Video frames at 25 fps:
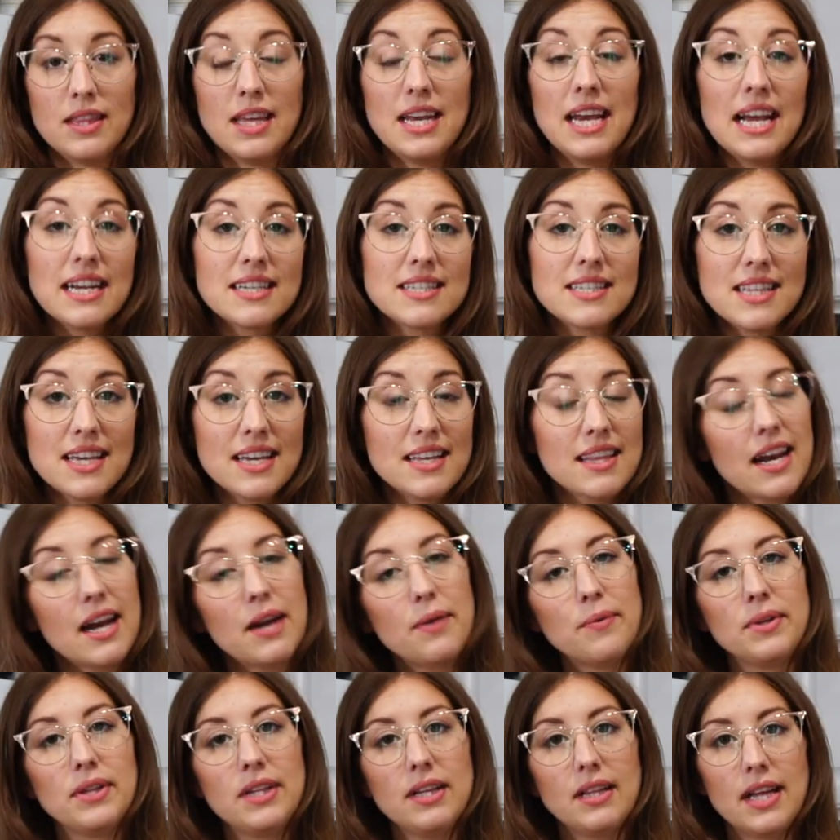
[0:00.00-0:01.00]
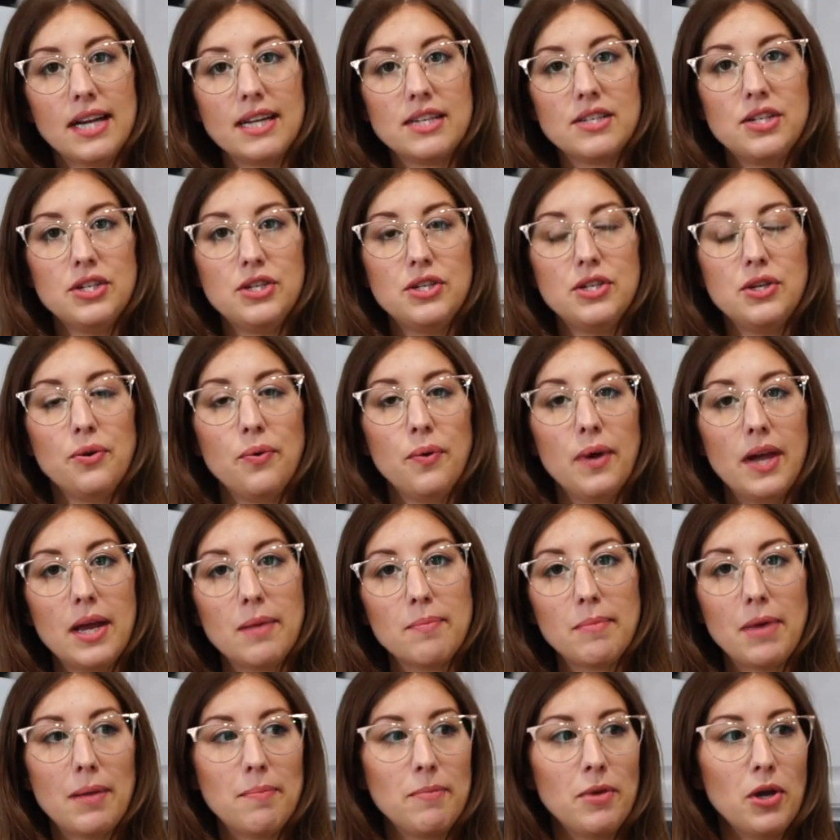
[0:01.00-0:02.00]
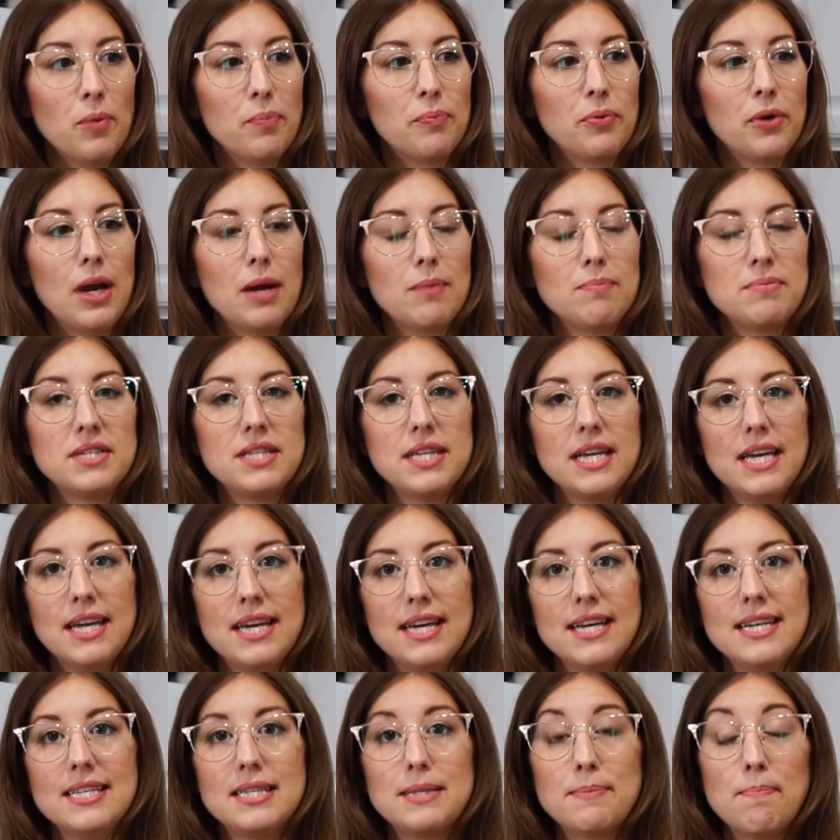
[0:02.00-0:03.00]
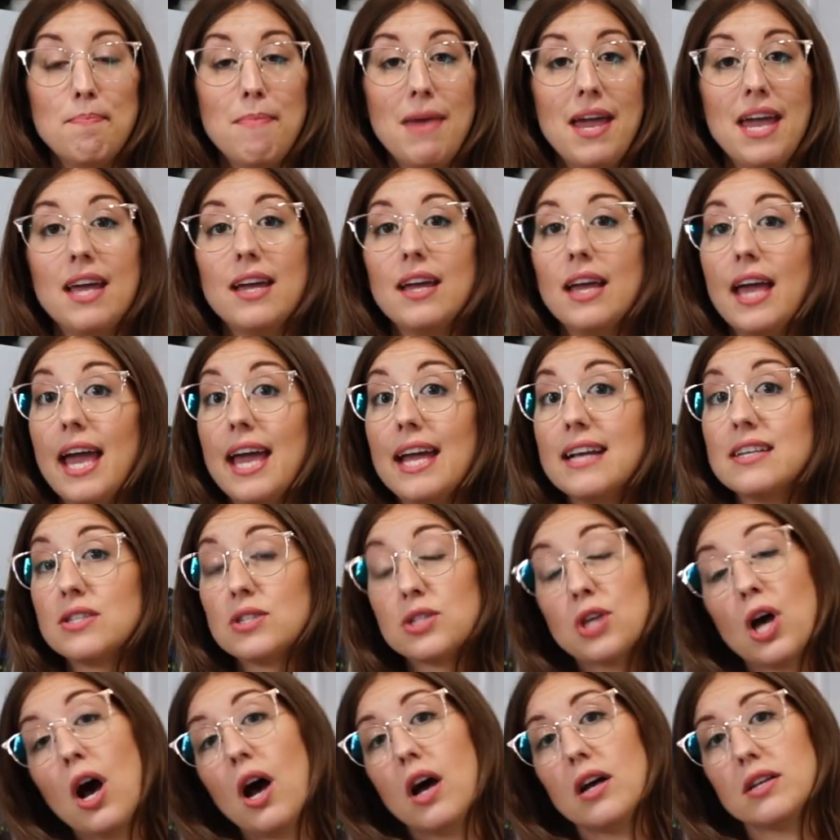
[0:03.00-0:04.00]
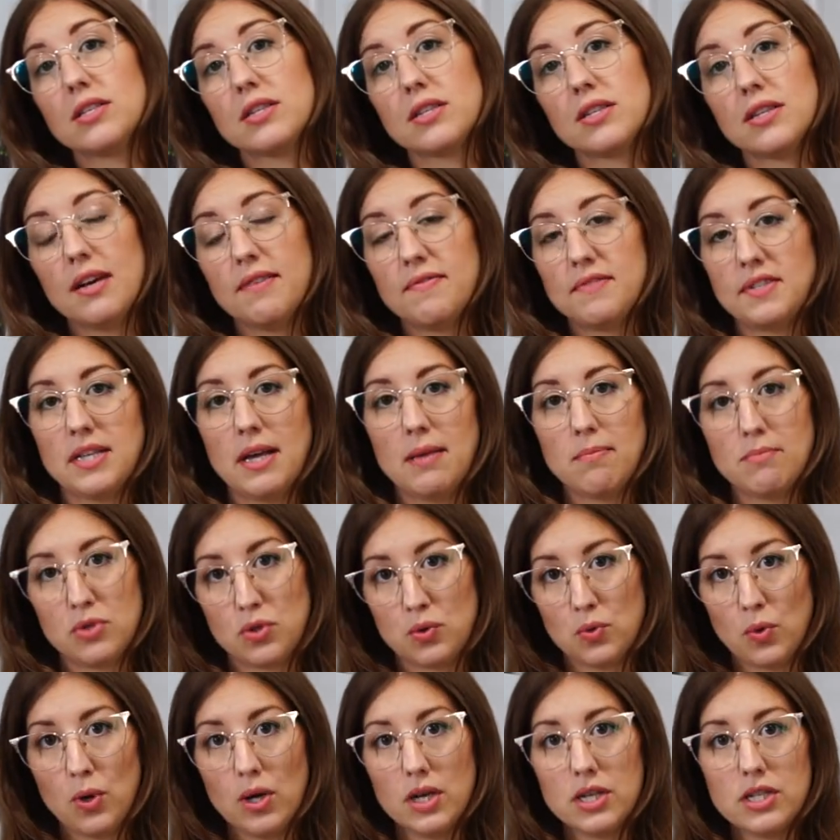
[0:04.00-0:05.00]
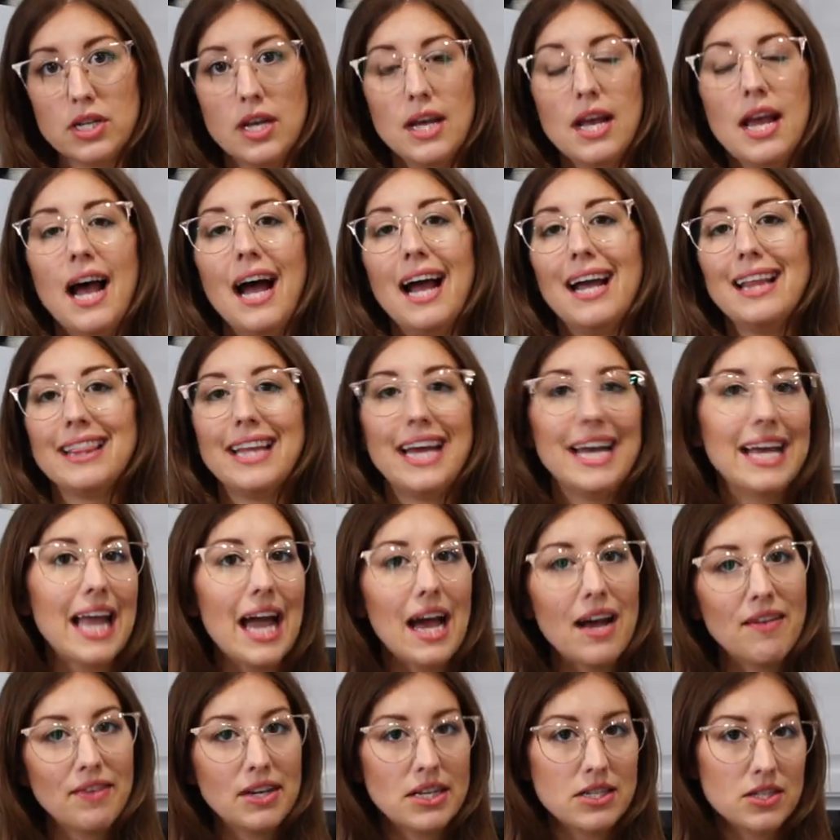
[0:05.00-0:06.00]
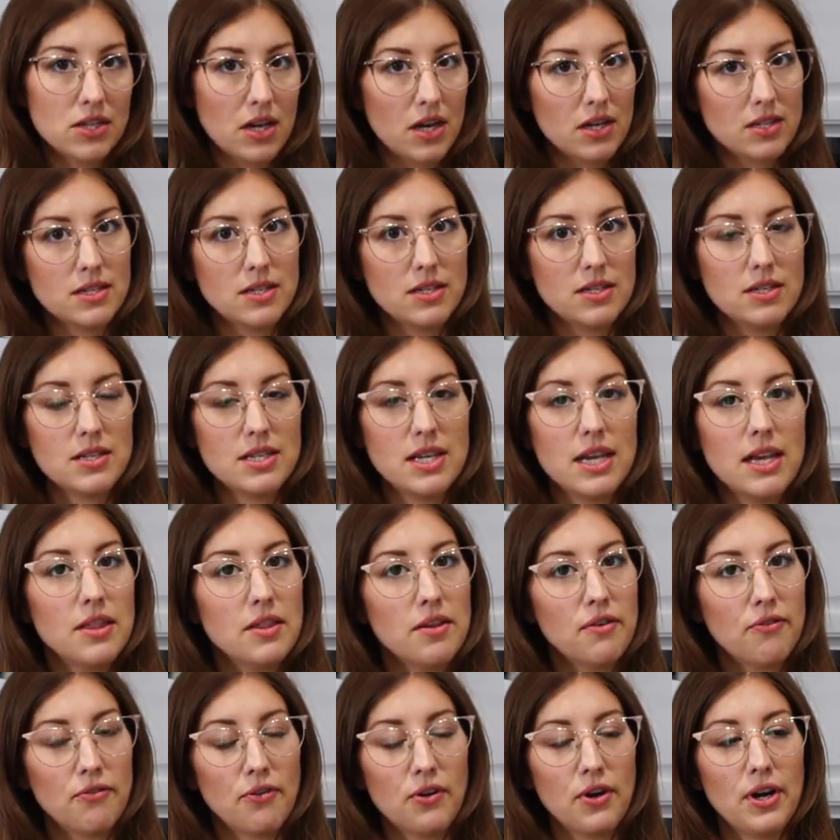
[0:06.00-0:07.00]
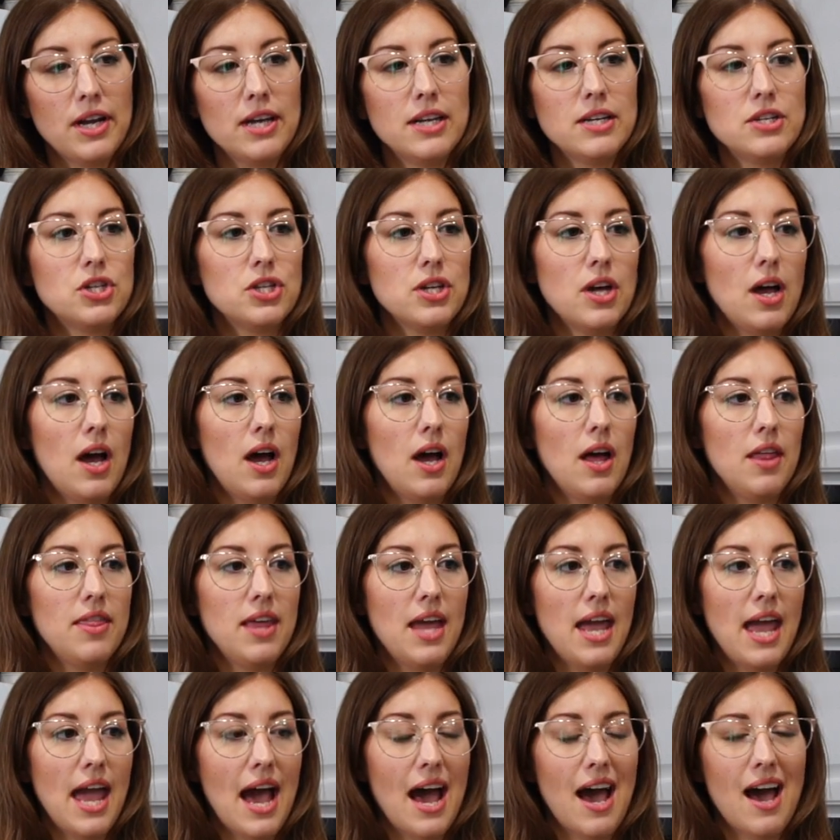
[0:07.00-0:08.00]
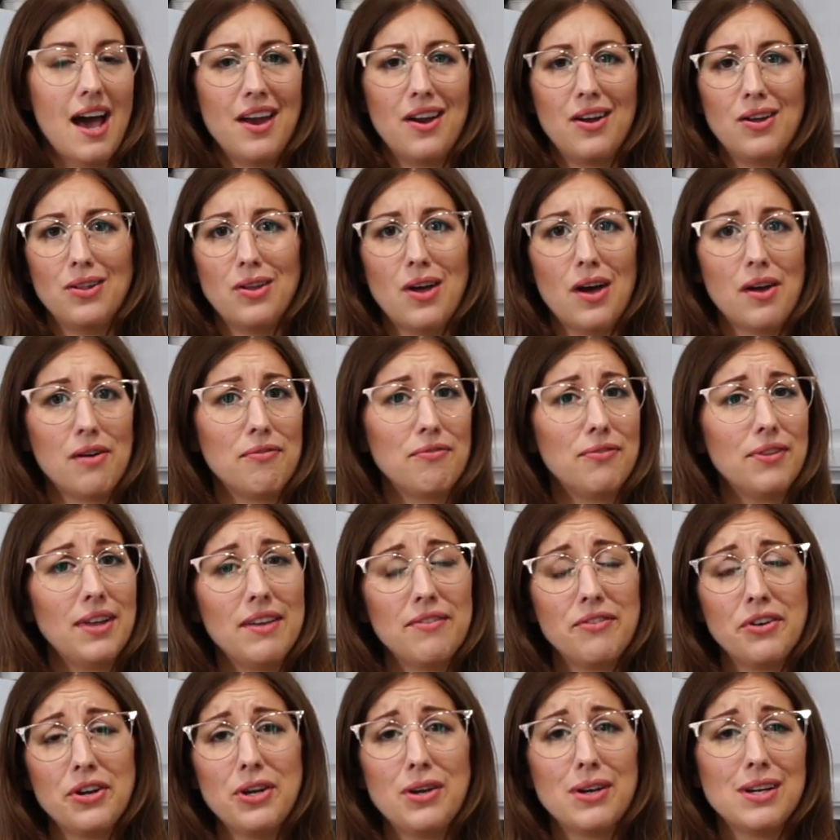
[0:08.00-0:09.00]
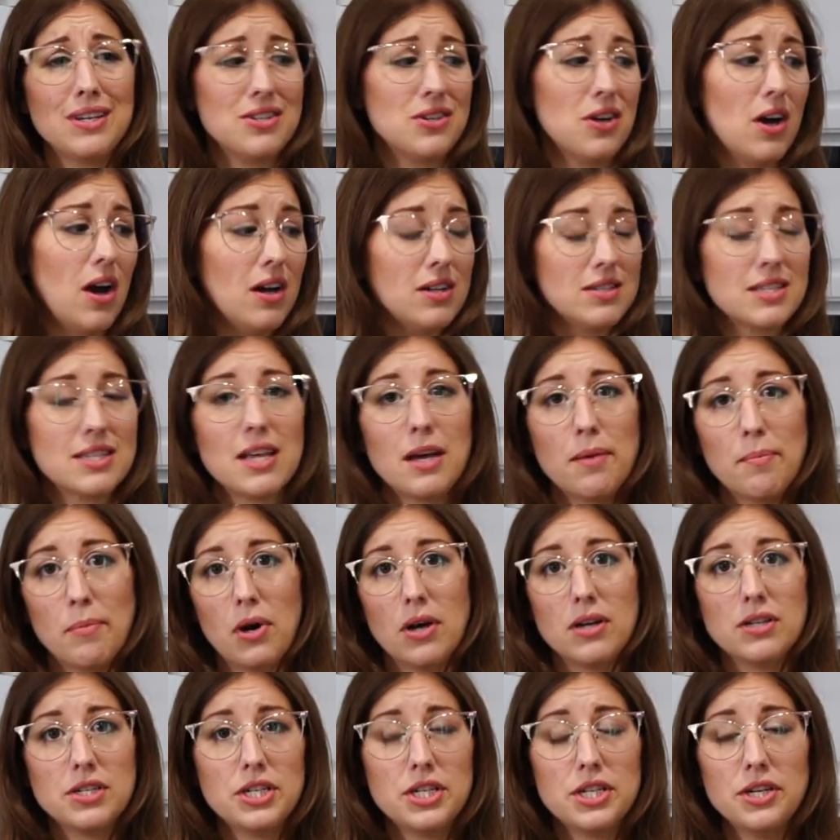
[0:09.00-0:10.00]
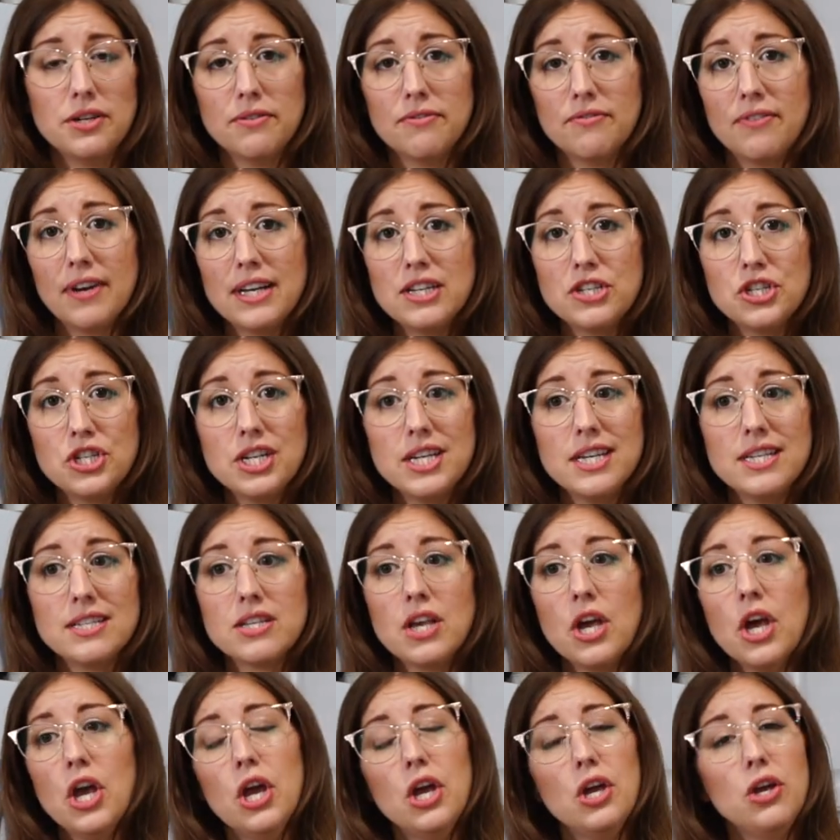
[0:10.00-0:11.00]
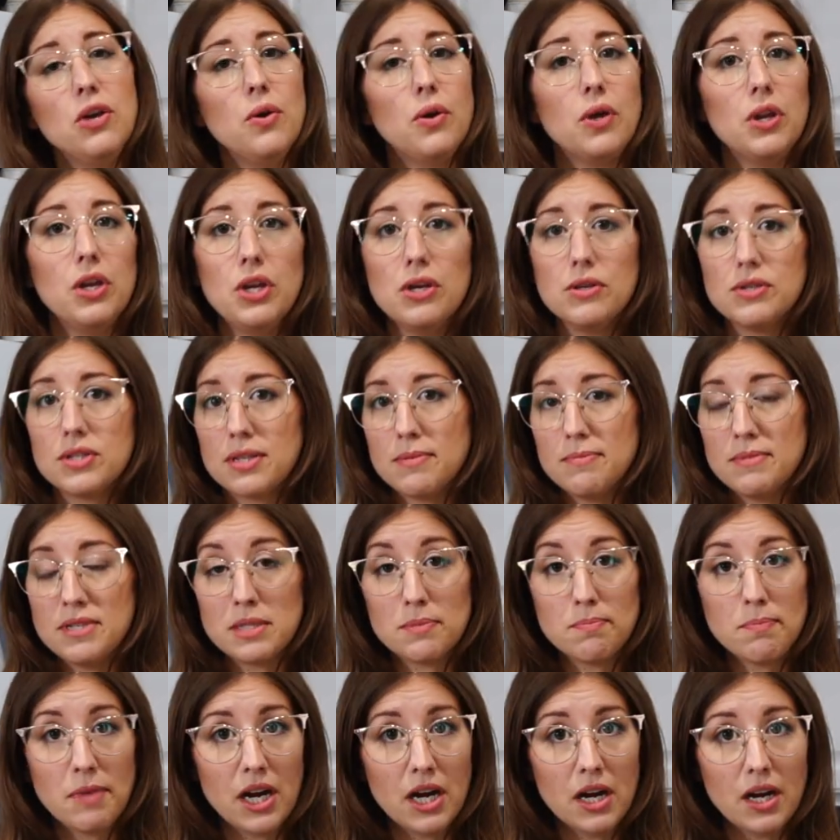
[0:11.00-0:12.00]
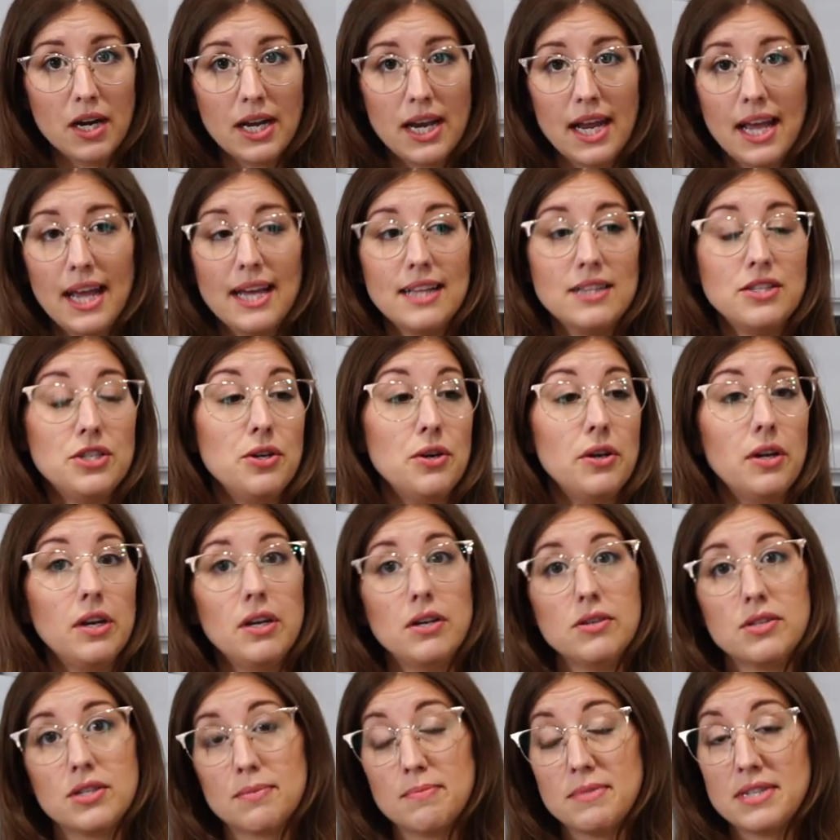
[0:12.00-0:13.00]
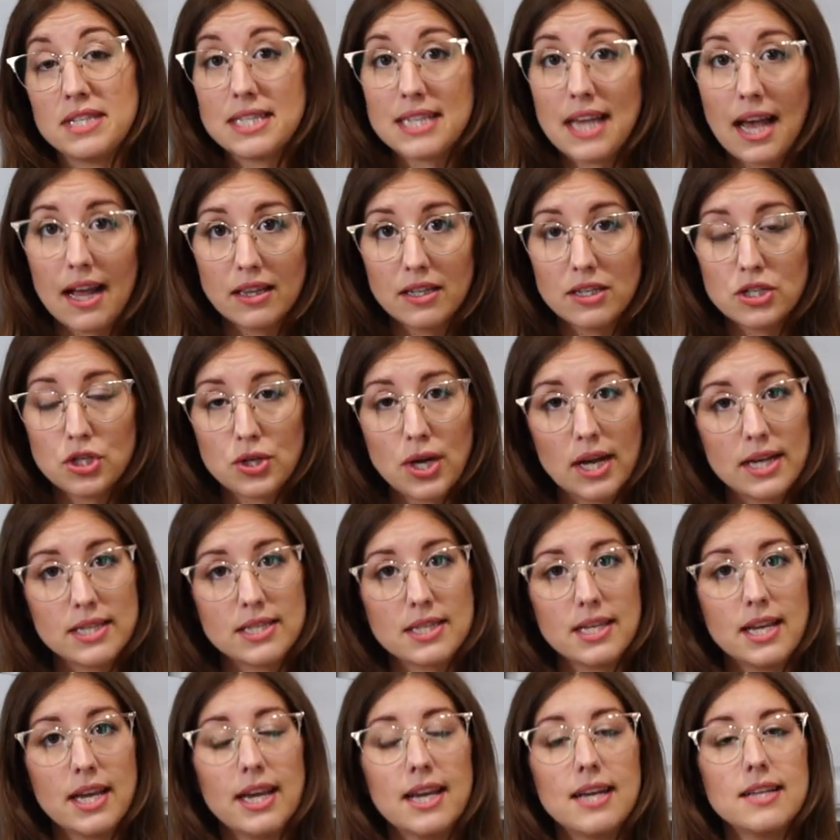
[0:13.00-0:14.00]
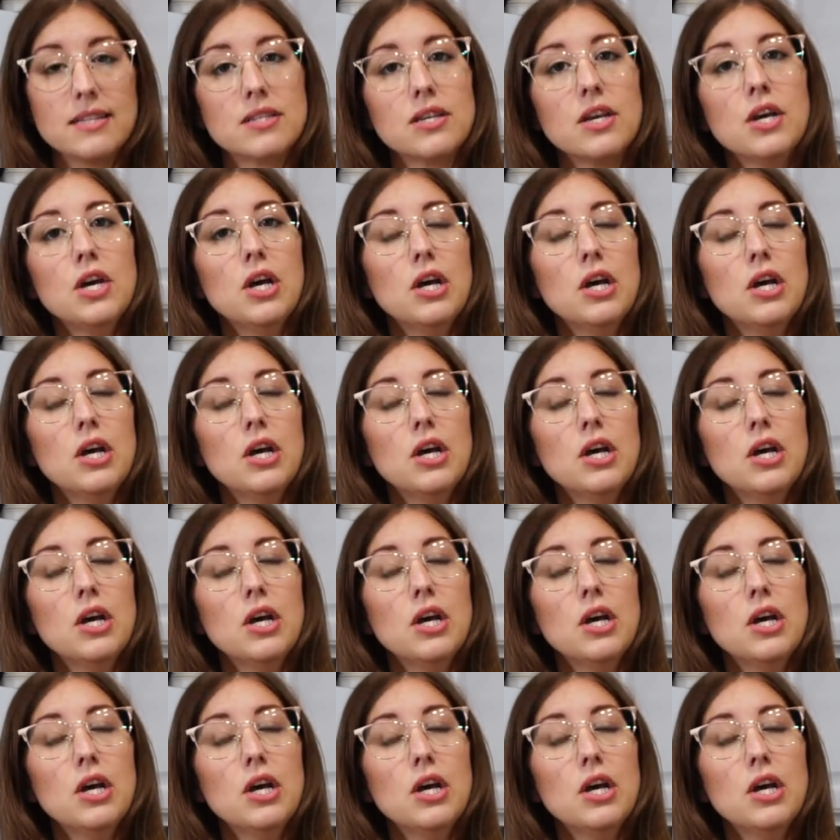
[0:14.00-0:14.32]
The next thing that I really like to do in my meal preps is make a sauce of some sort. I like having sauces in the fridge. They add a lot of flavor. You can toss them onto your veggies. You can use them as marinades. You can use them as salad dressings.